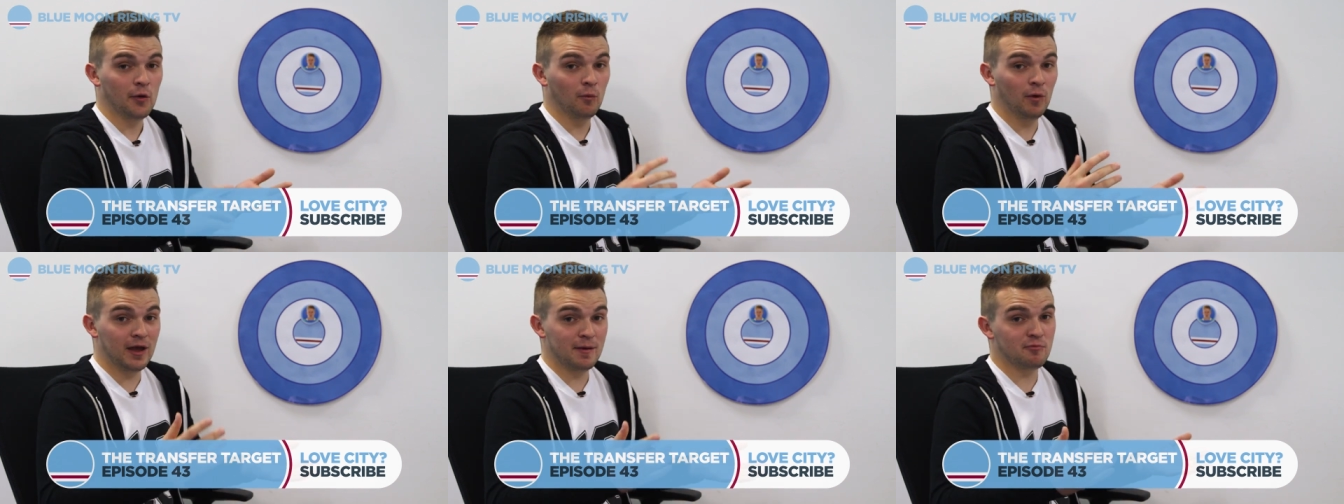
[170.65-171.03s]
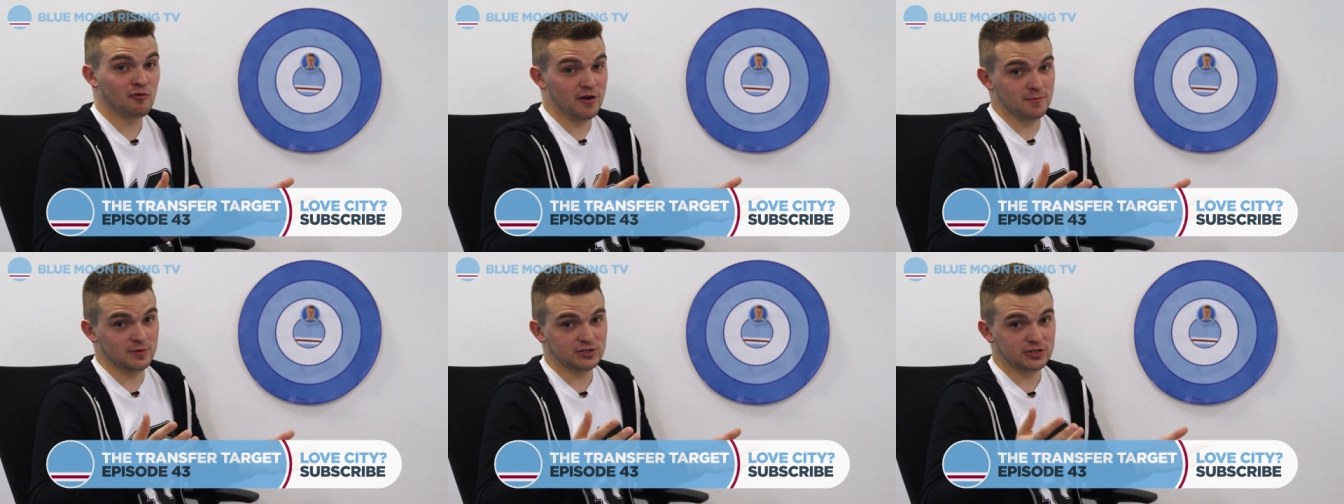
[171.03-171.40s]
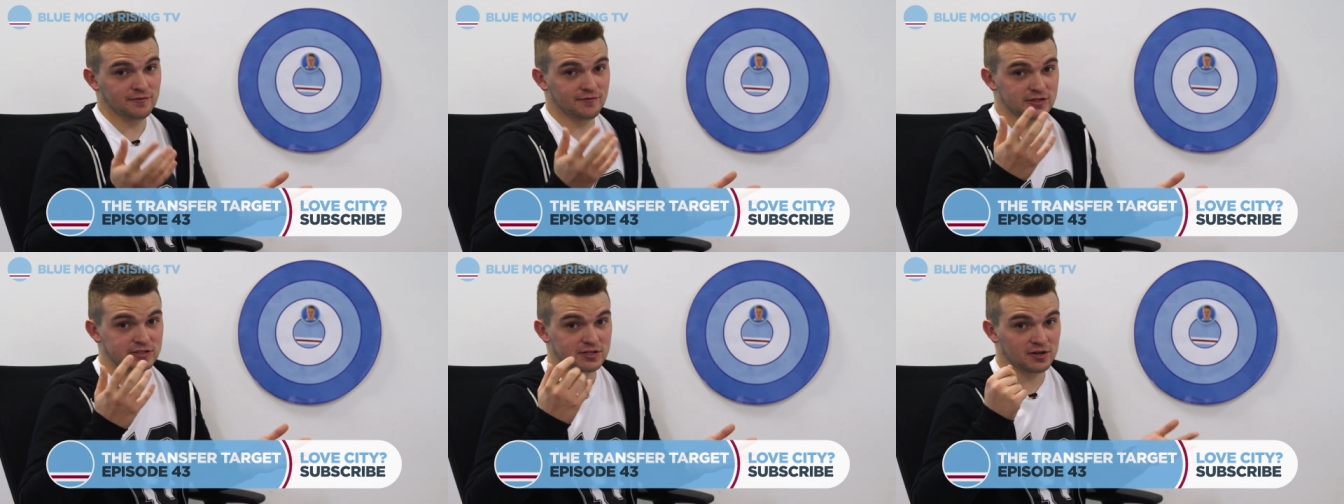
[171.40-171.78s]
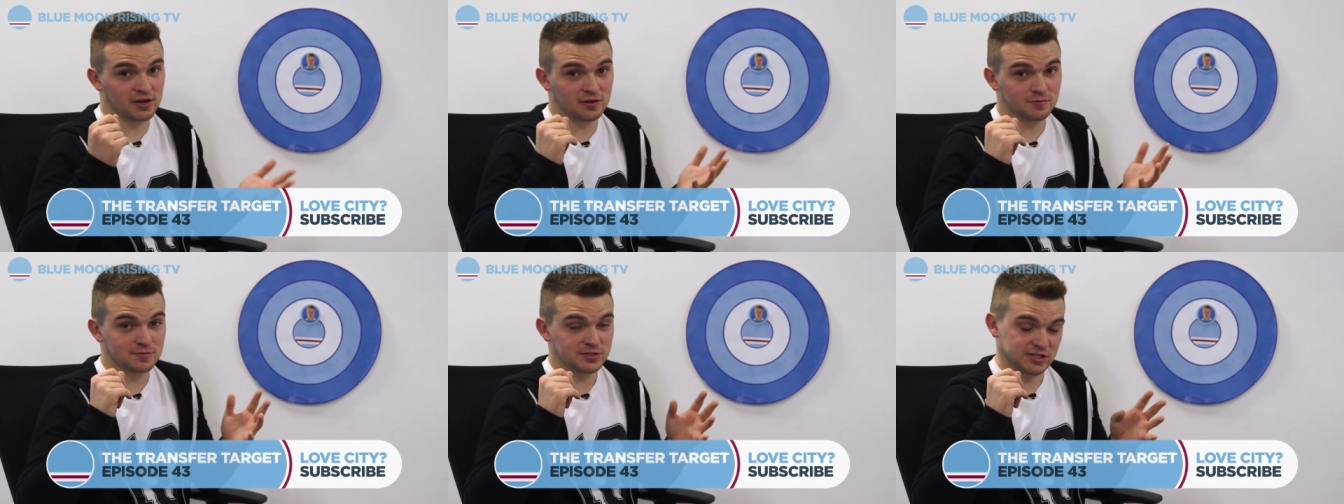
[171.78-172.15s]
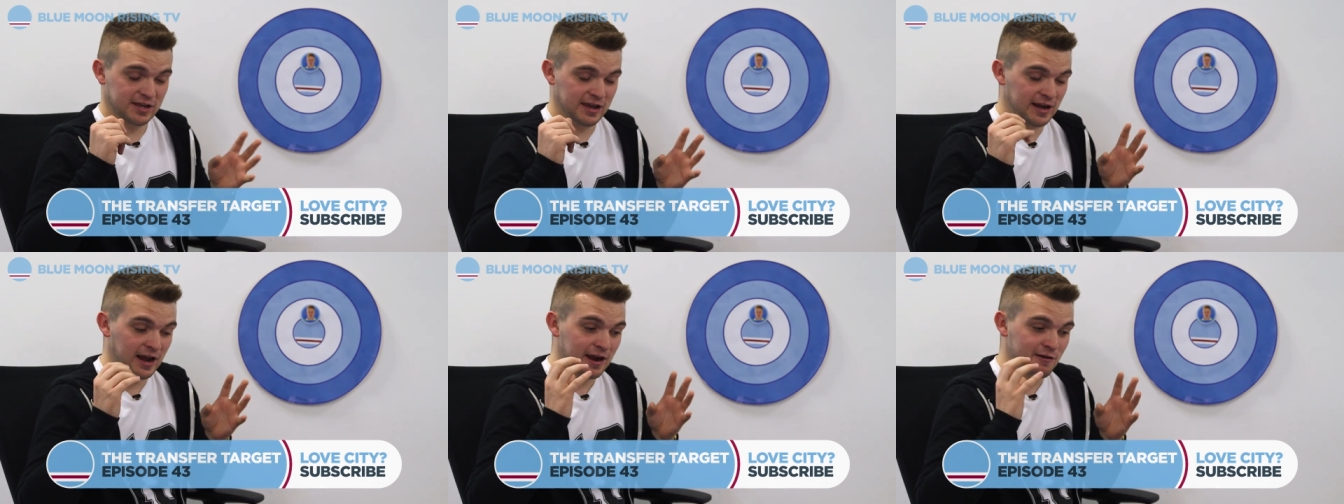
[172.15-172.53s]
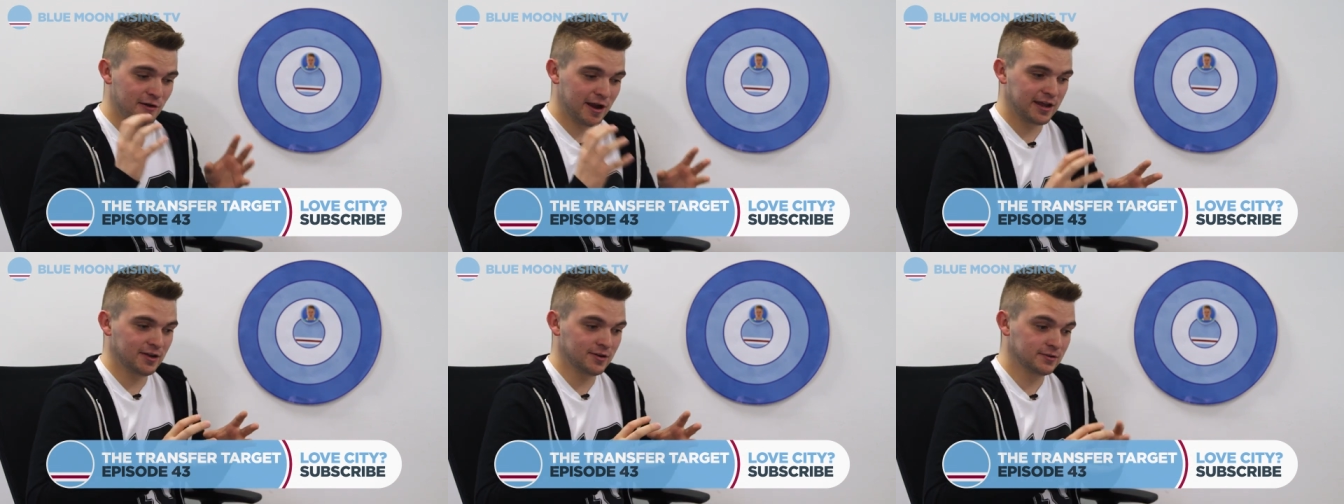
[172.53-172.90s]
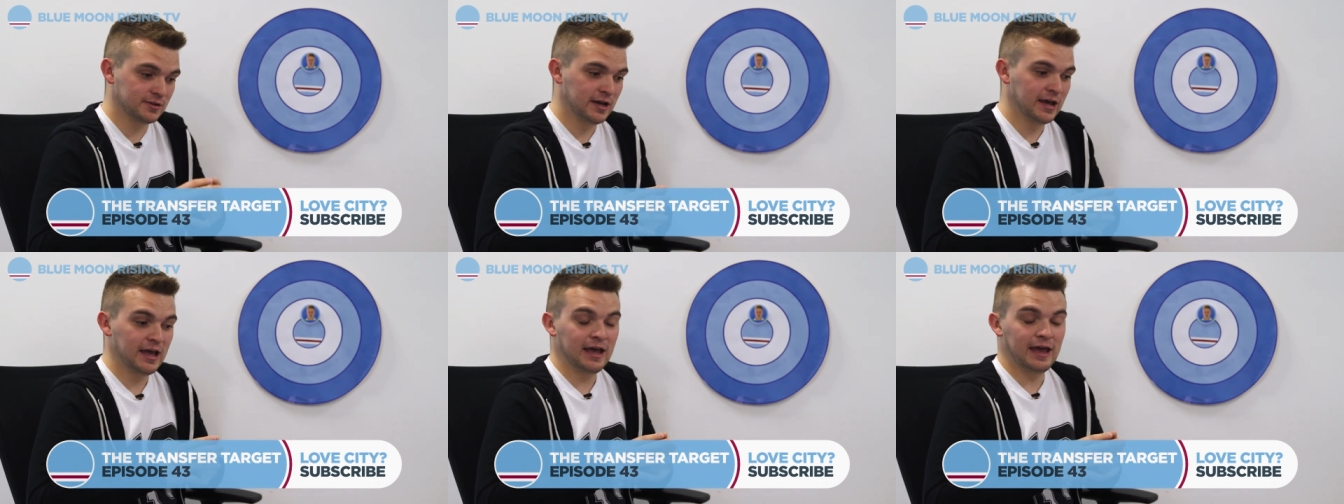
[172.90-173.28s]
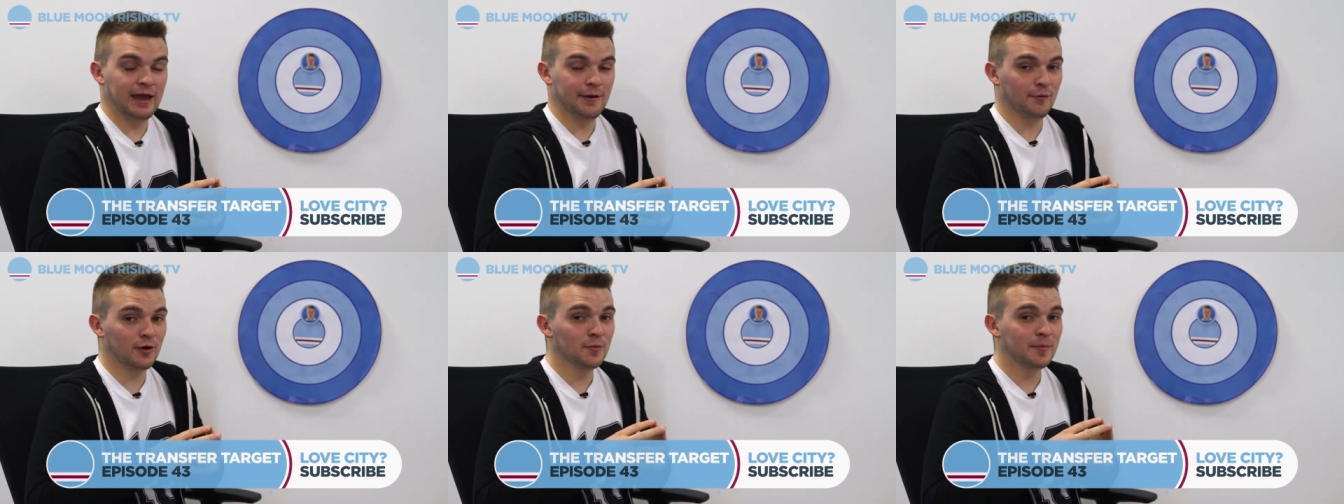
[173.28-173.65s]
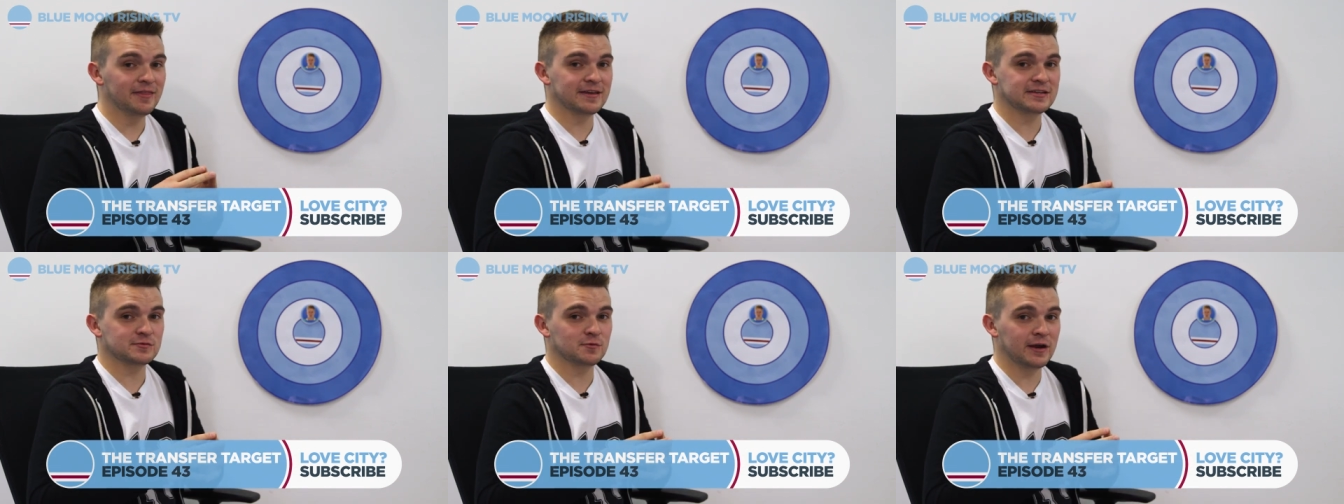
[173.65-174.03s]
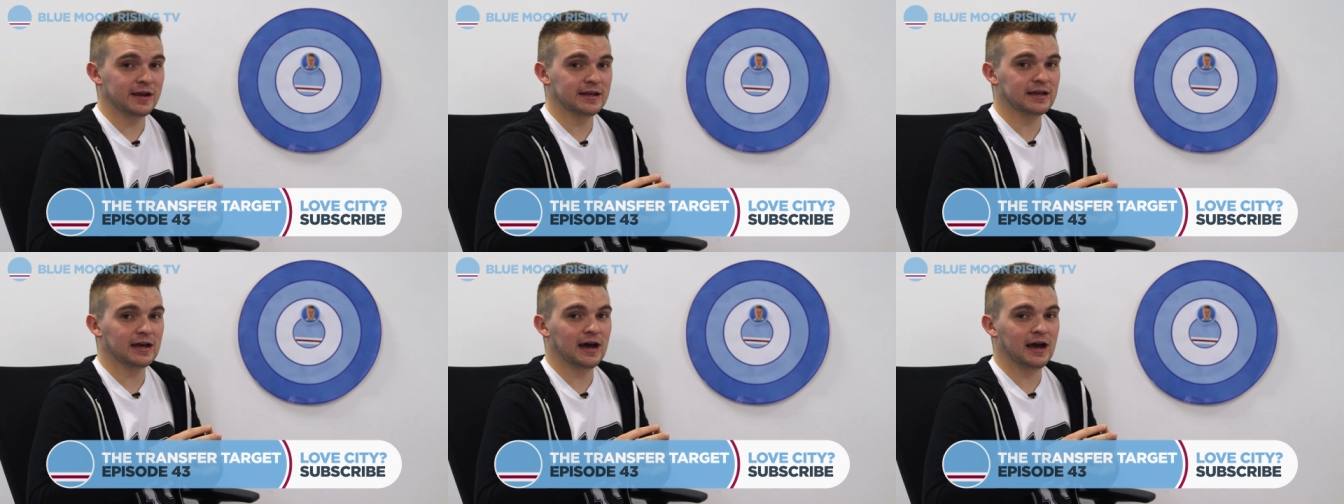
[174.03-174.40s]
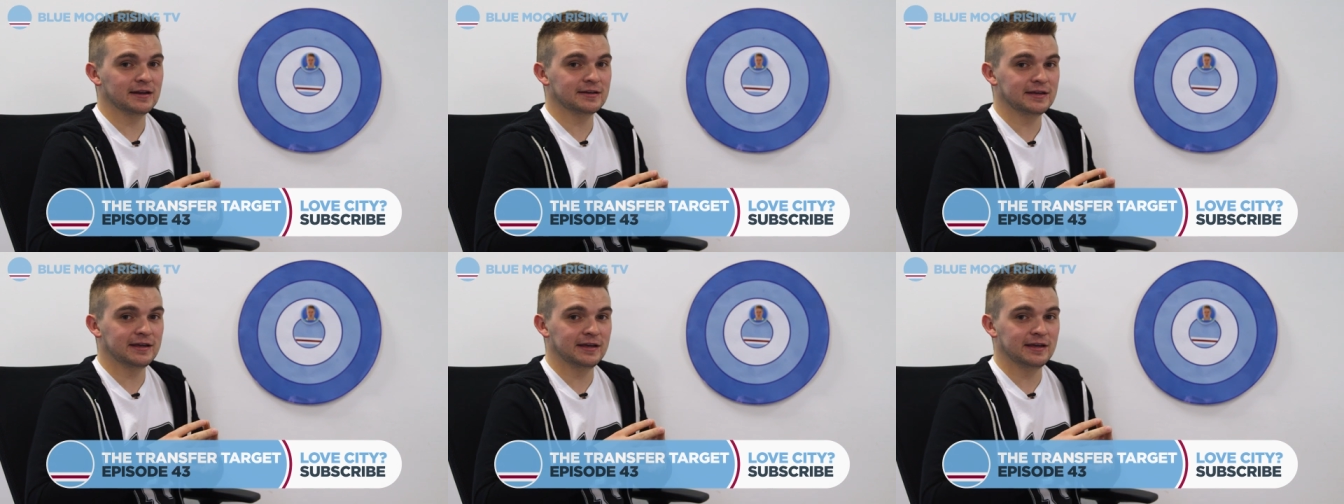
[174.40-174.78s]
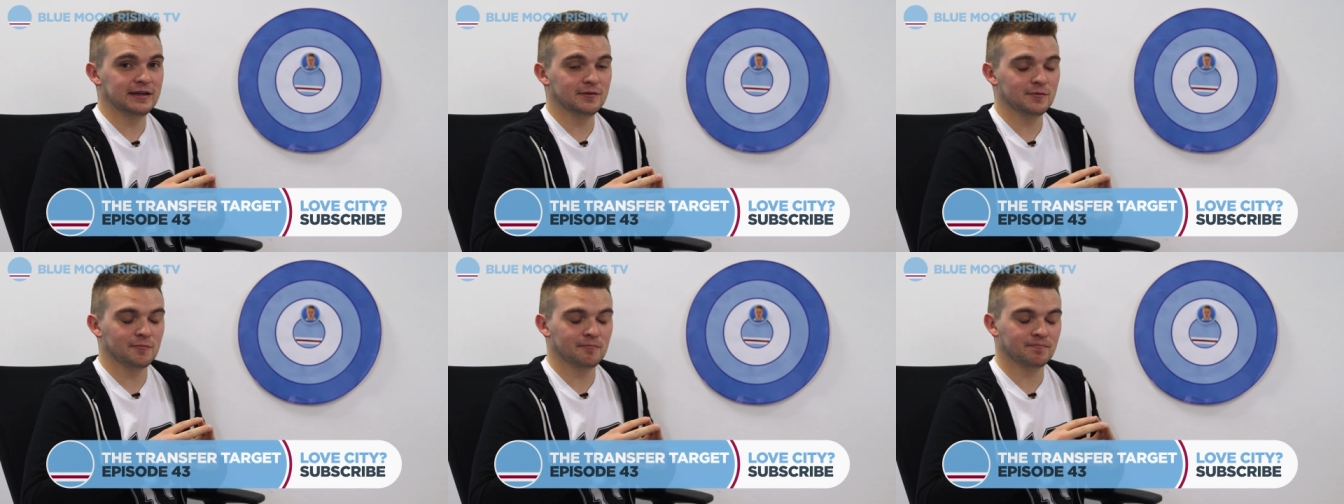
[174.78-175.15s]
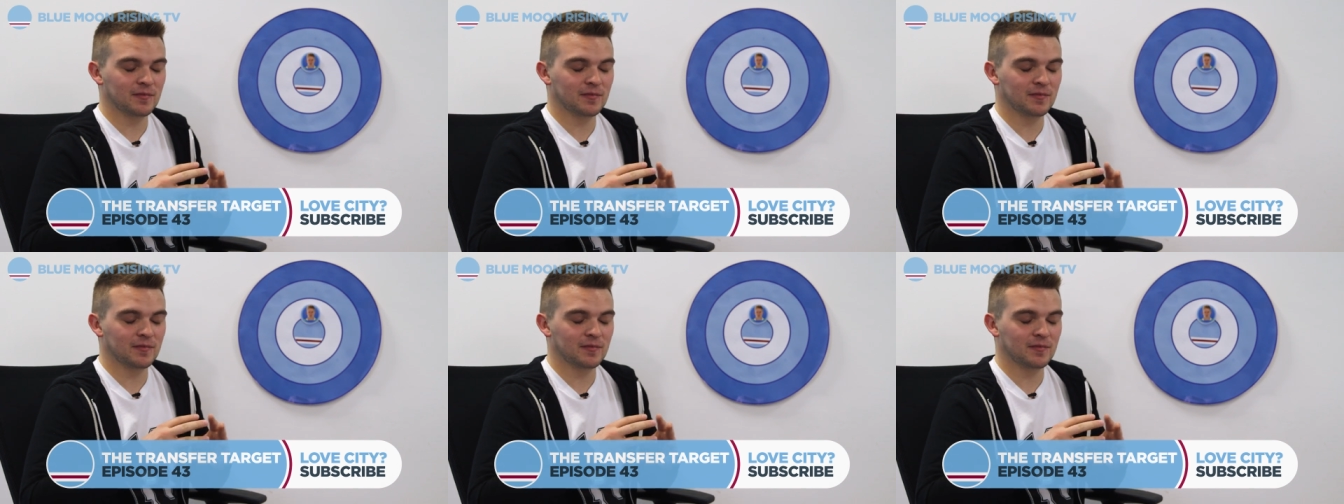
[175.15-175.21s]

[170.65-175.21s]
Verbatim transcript: We're pretty much convinced he's going to come to City, and I reckon it will be this week. And he,